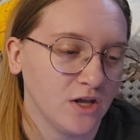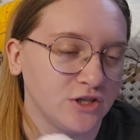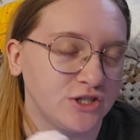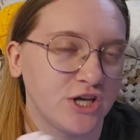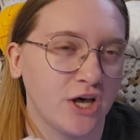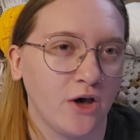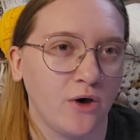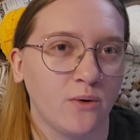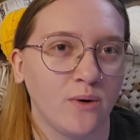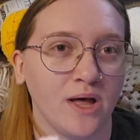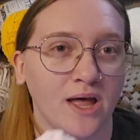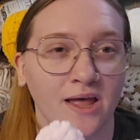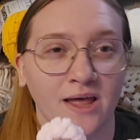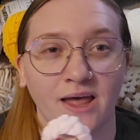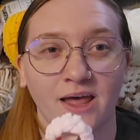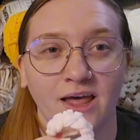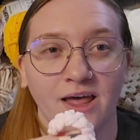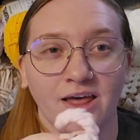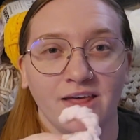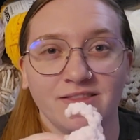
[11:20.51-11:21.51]
So
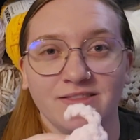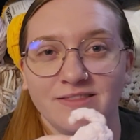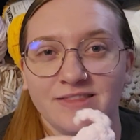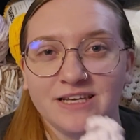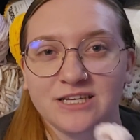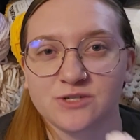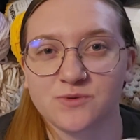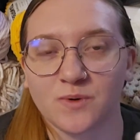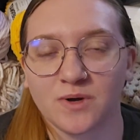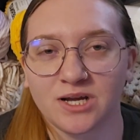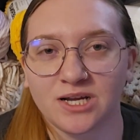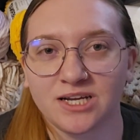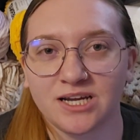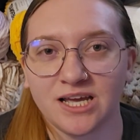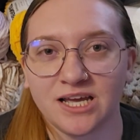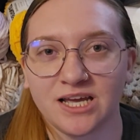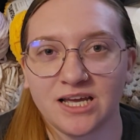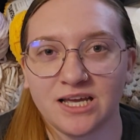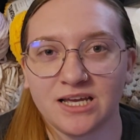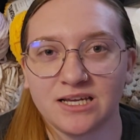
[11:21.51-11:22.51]
this one
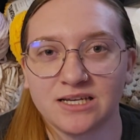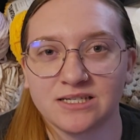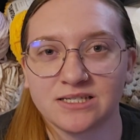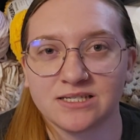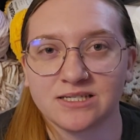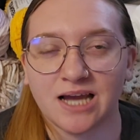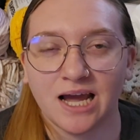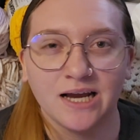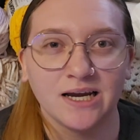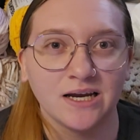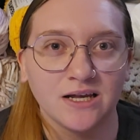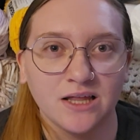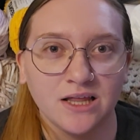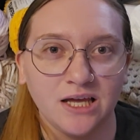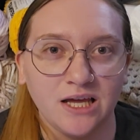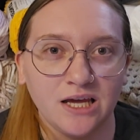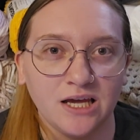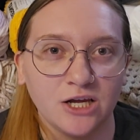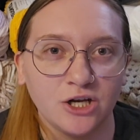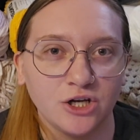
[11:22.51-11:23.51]
is
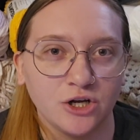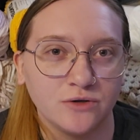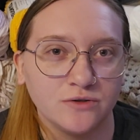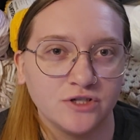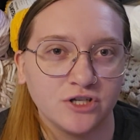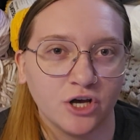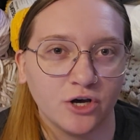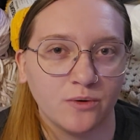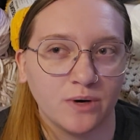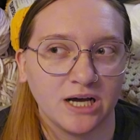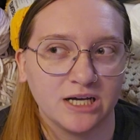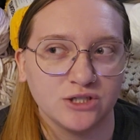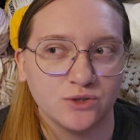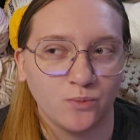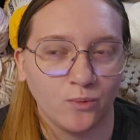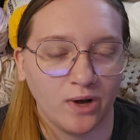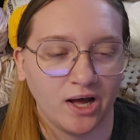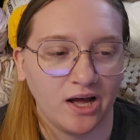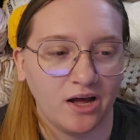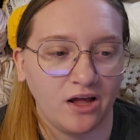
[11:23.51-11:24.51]
technically no-sew
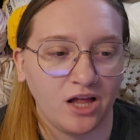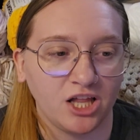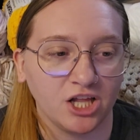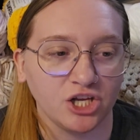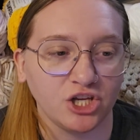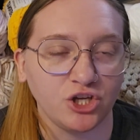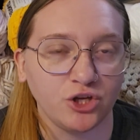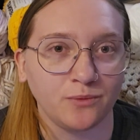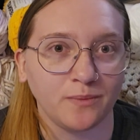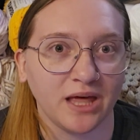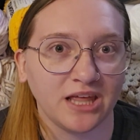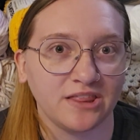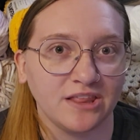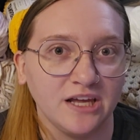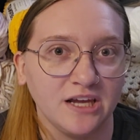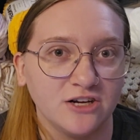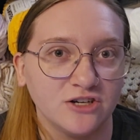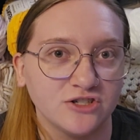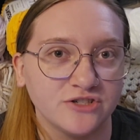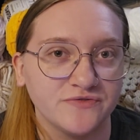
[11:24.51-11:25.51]
as well. You make
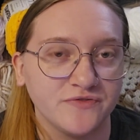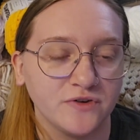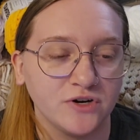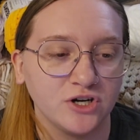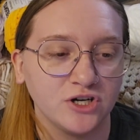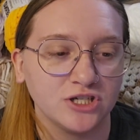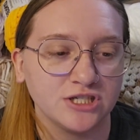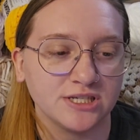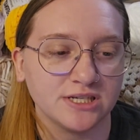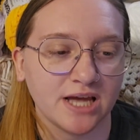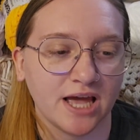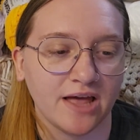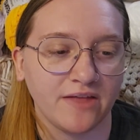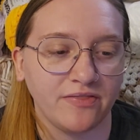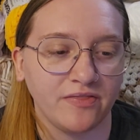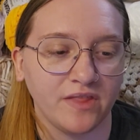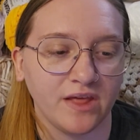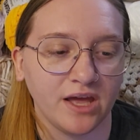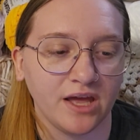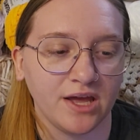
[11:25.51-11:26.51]
the ears first,
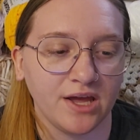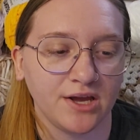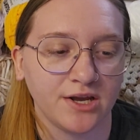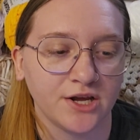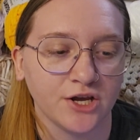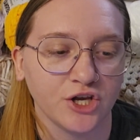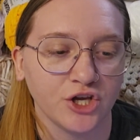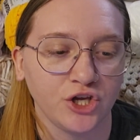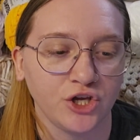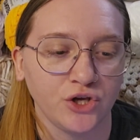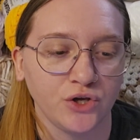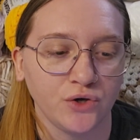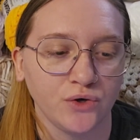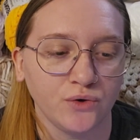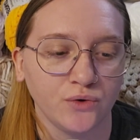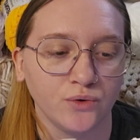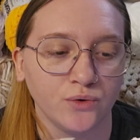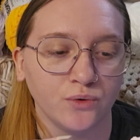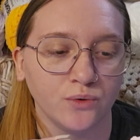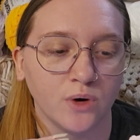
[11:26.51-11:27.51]
and then
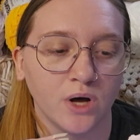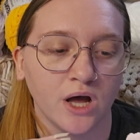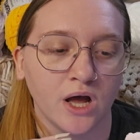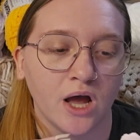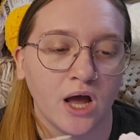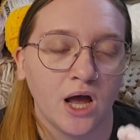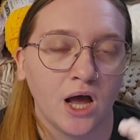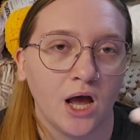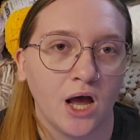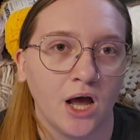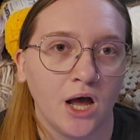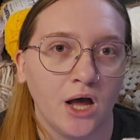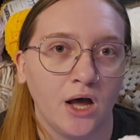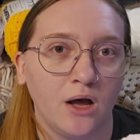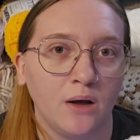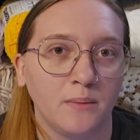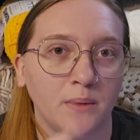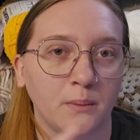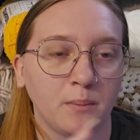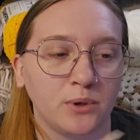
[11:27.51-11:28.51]
you
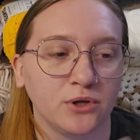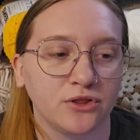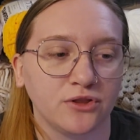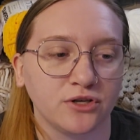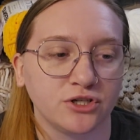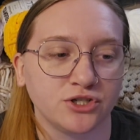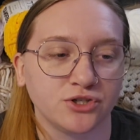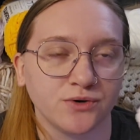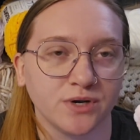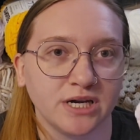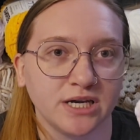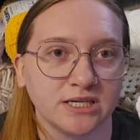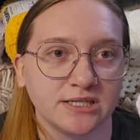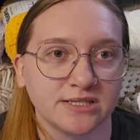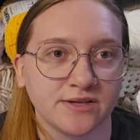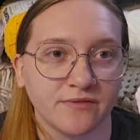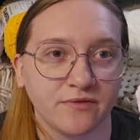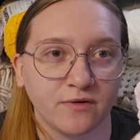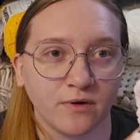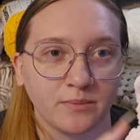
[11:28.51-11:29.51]
put the
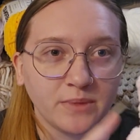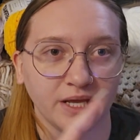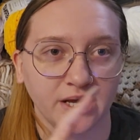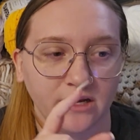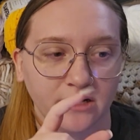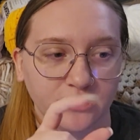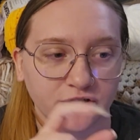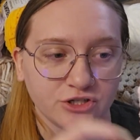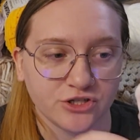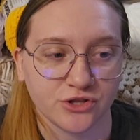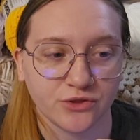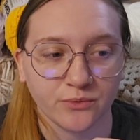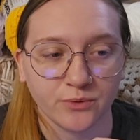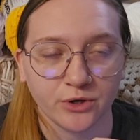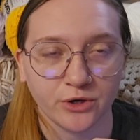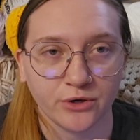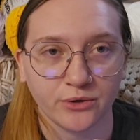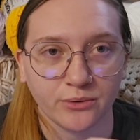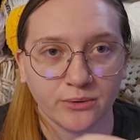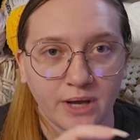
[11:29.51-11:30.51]
strings from the ears
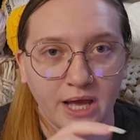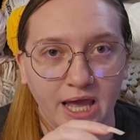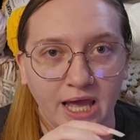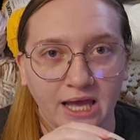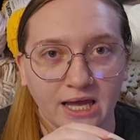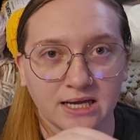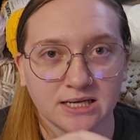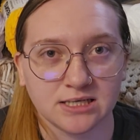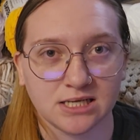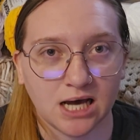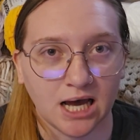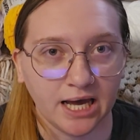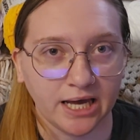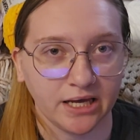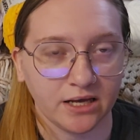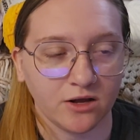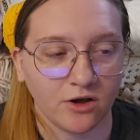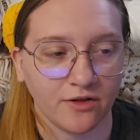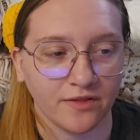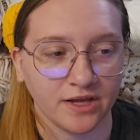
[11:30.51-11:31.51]
through and tie
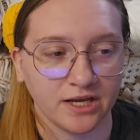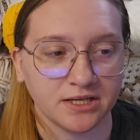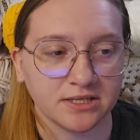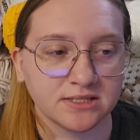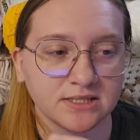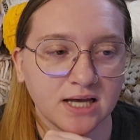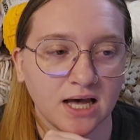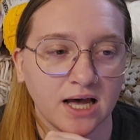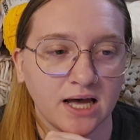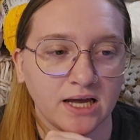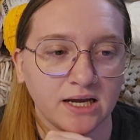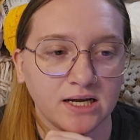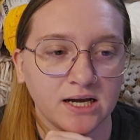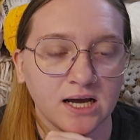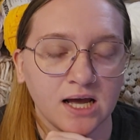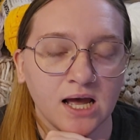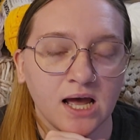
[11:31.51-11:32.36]
it on the inside.